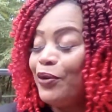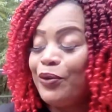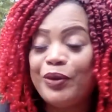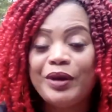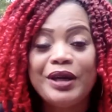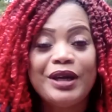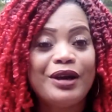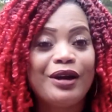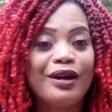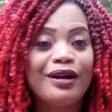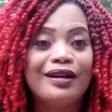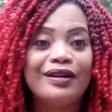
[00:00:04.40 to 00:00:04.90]

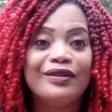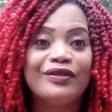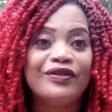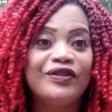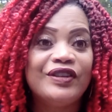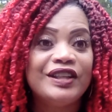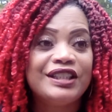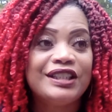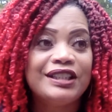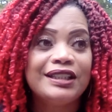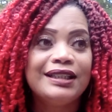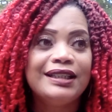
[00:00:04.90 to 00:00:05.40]
we are
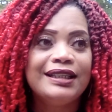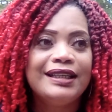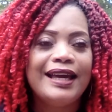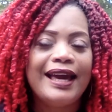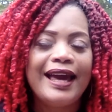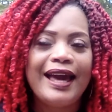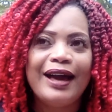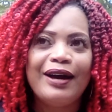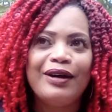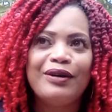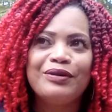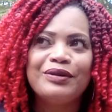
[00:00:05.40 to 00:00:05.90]
officially
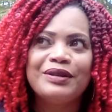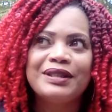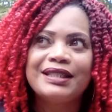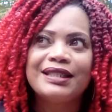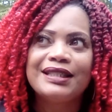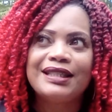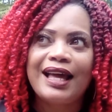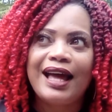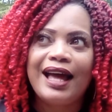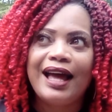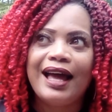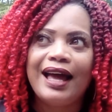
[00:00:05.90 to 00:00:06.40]

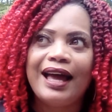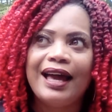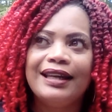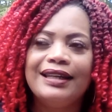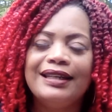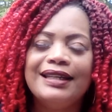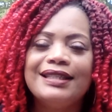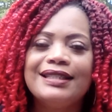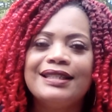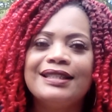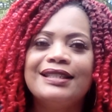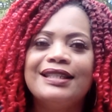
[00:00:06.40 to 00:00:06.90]
outside.
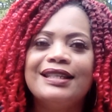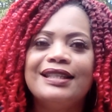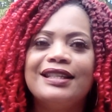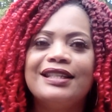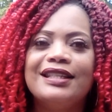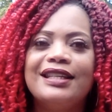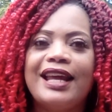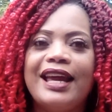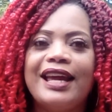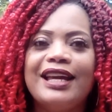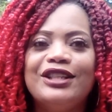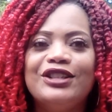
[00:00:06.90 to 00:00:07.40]
Listen to the
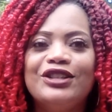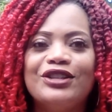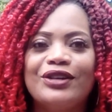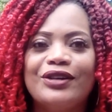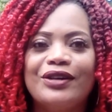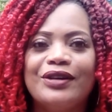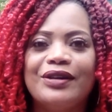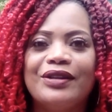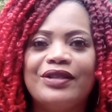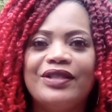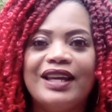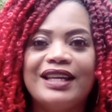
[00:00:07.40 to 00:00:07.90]

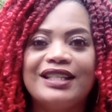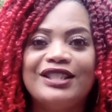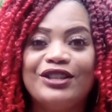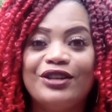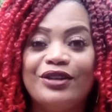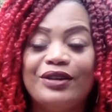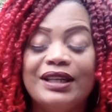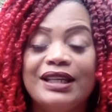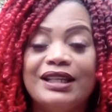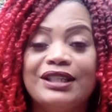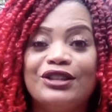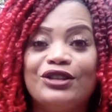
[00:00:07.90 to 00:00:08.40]
nature. That's your
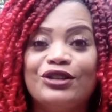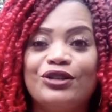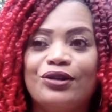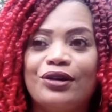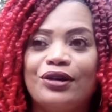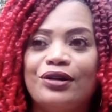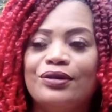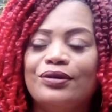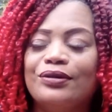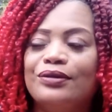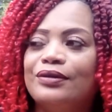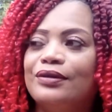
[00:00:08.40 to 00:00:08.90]

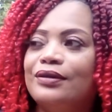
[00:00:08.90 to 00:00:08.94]
intro.